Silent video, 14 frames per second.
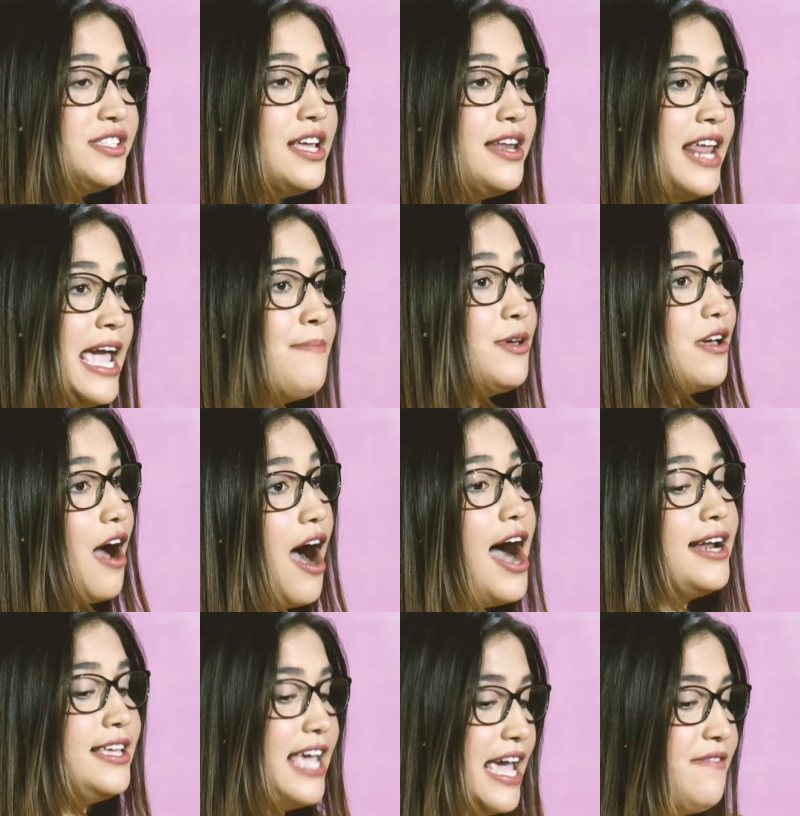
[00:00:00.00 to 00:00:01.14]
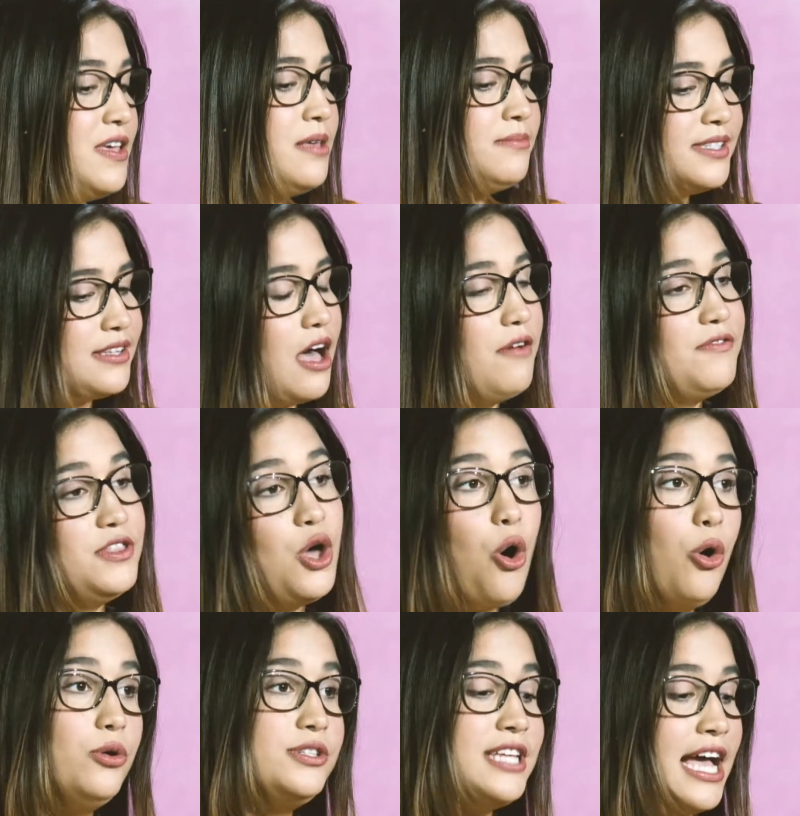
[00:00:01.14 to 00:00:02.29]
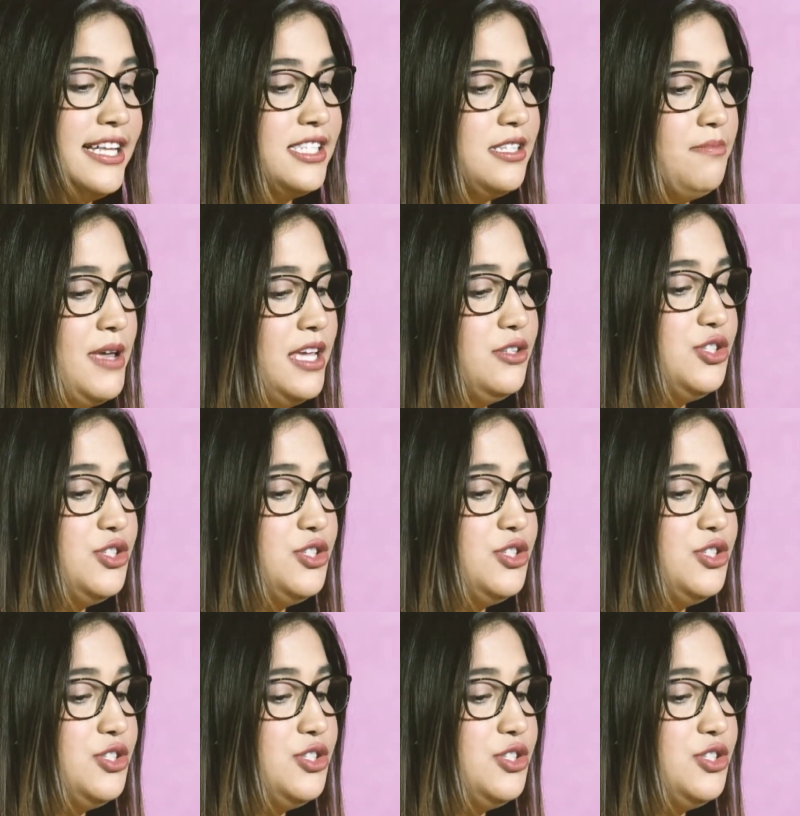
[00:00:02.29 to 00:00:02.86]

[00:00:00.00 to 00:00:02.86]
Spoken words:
the name God gave himself in the Old Testament